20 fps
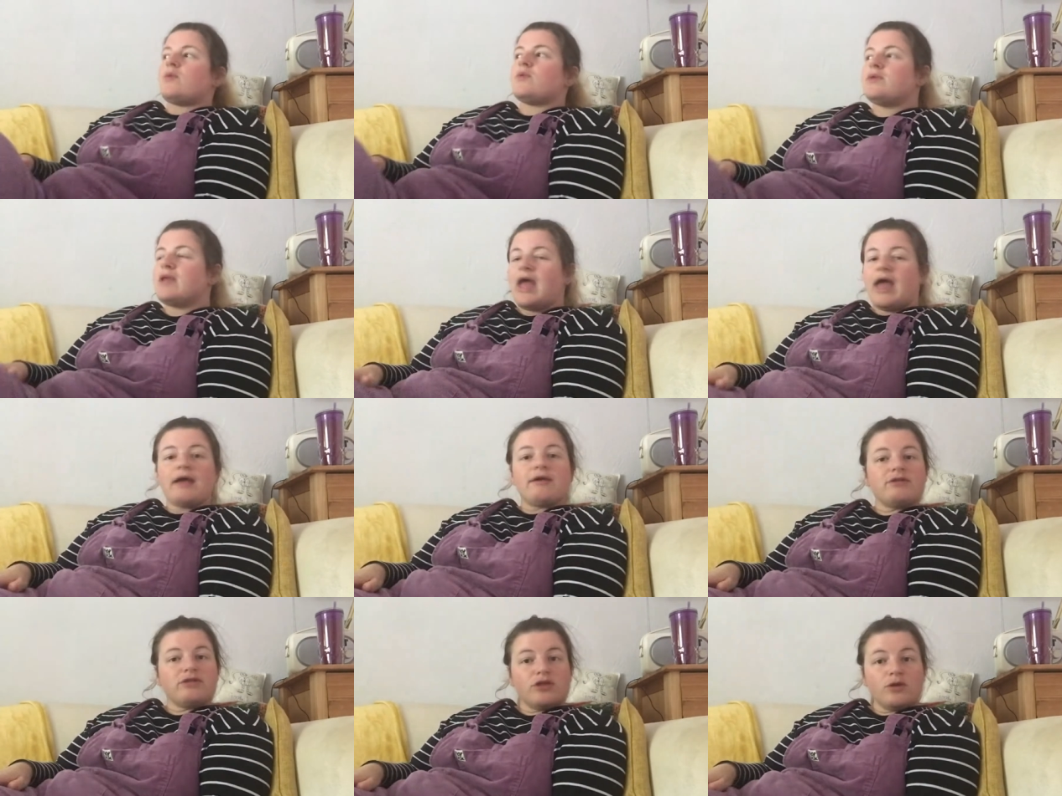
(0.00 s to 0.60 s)
will
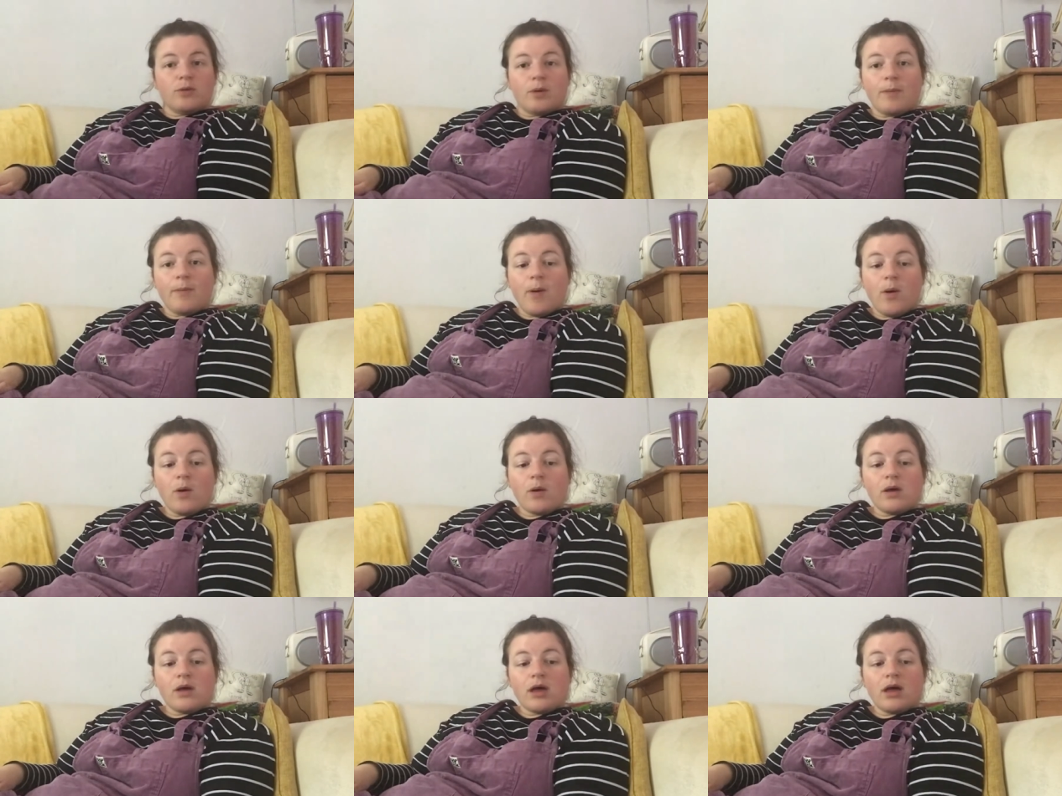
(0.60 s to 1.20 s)
next do a
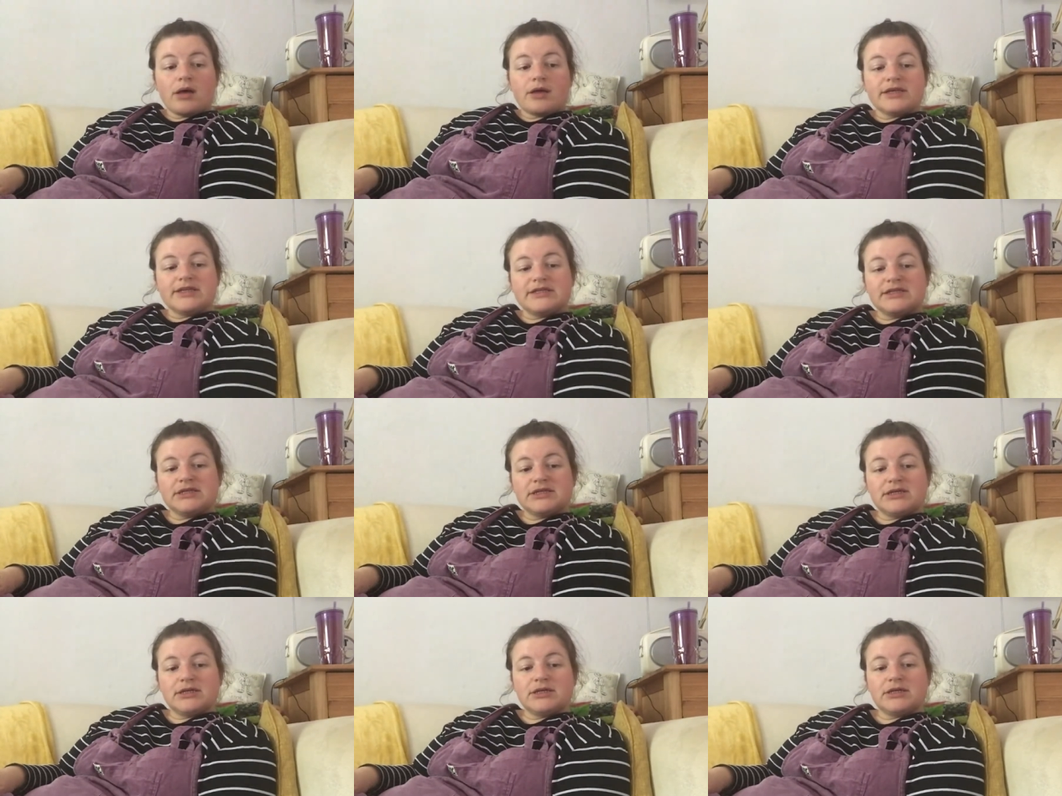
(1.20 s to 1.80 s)

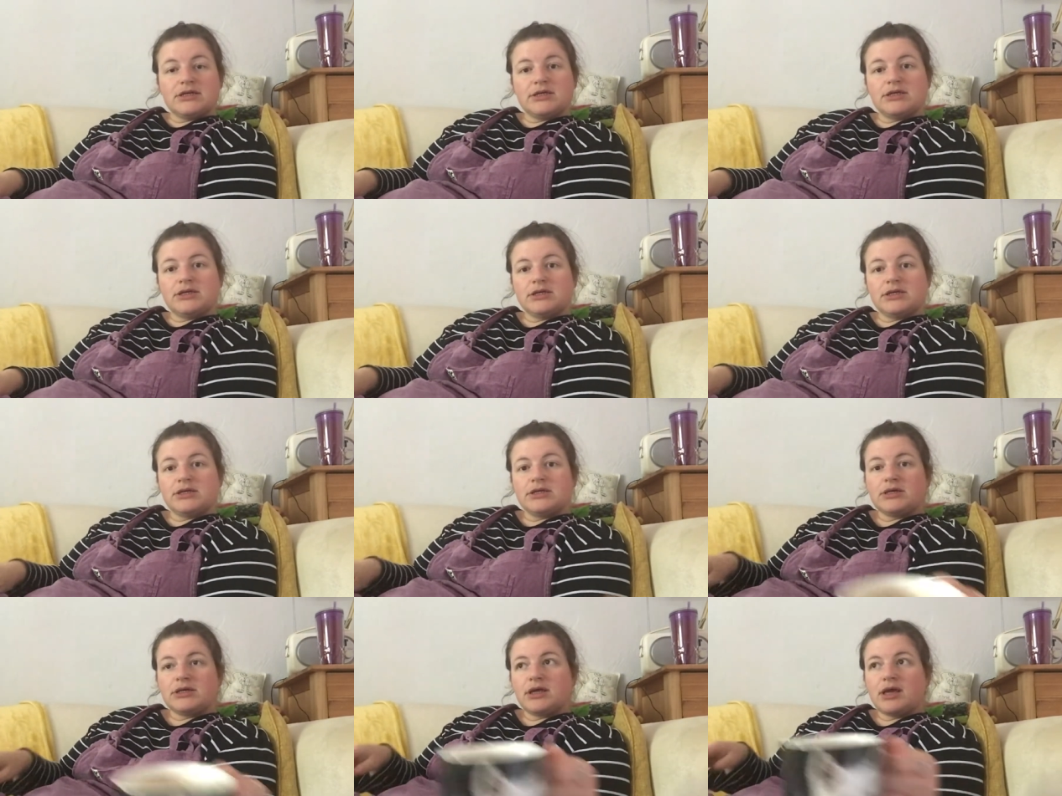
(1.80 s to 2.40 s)
podcast
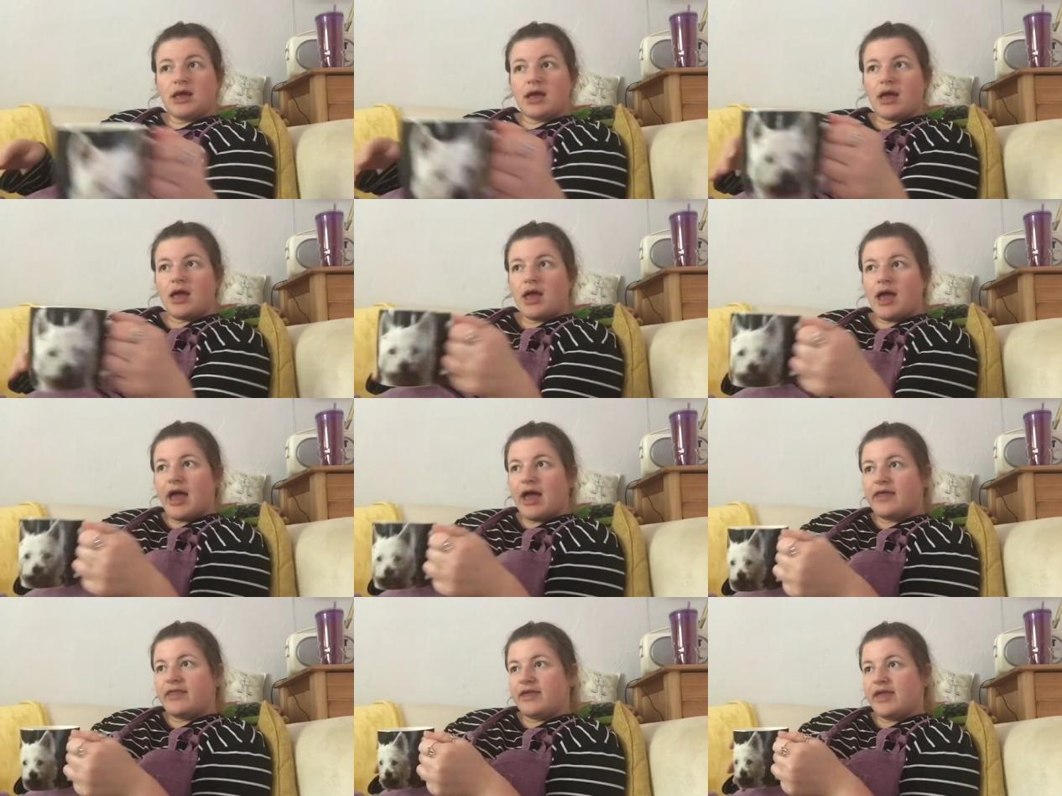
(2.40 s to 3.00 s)

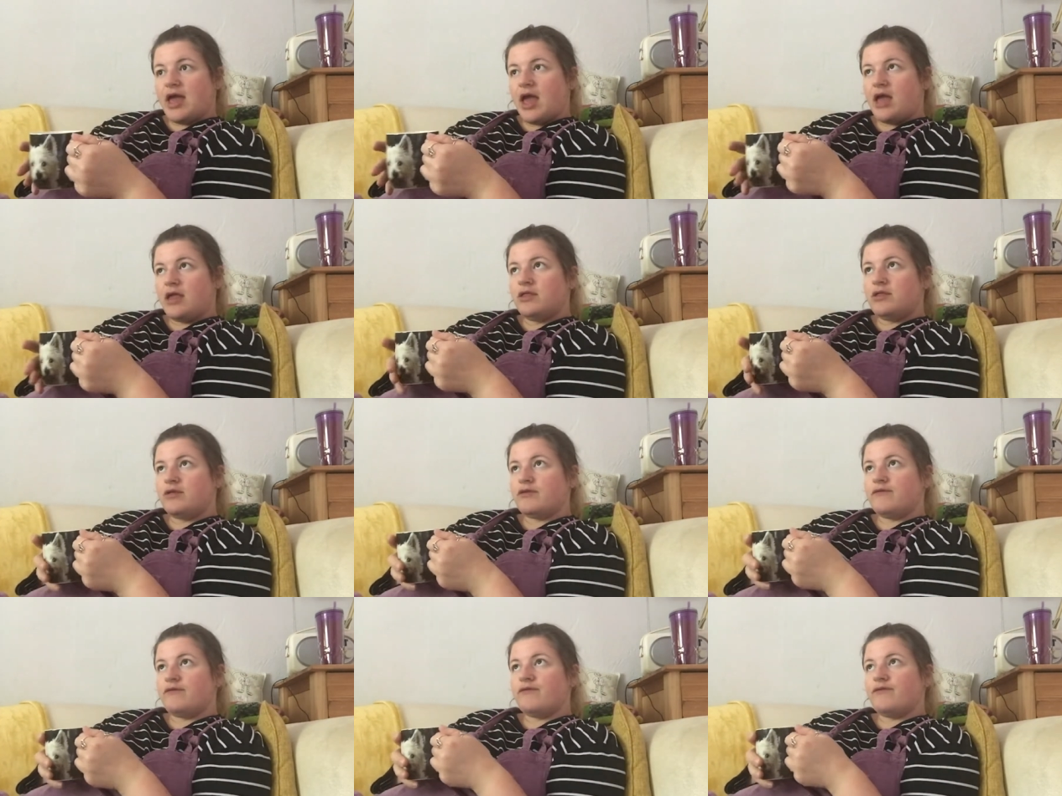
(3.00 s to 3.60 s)
at the
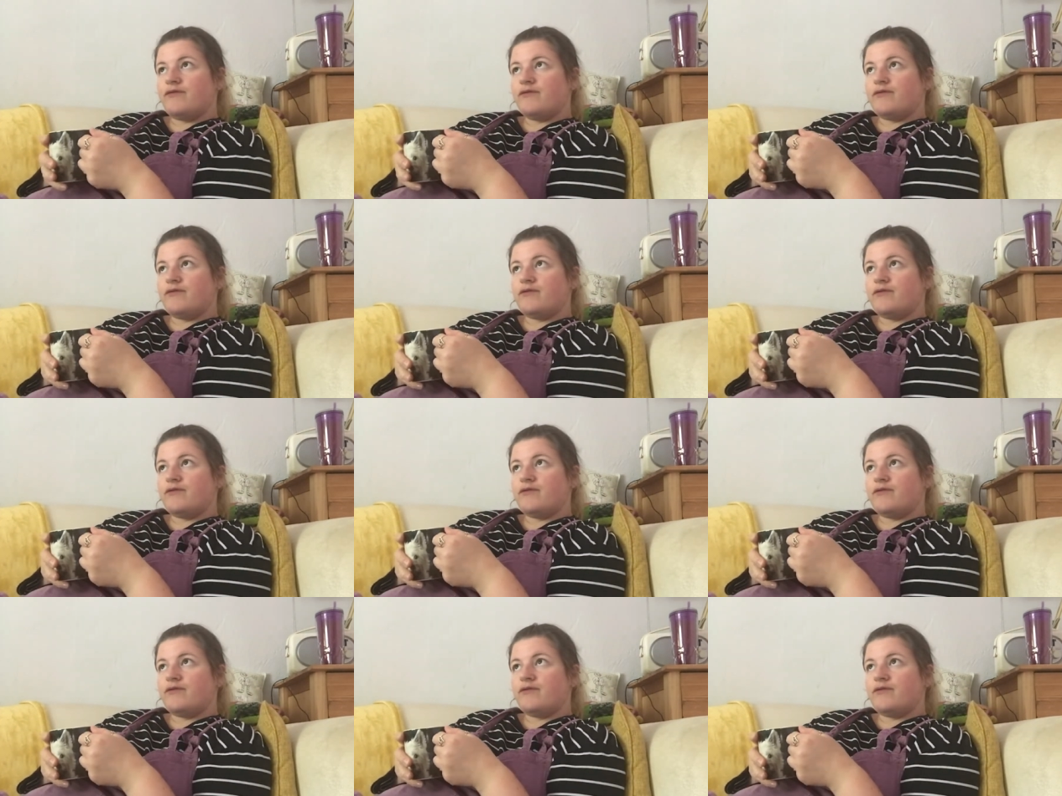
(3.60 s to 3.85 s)
end of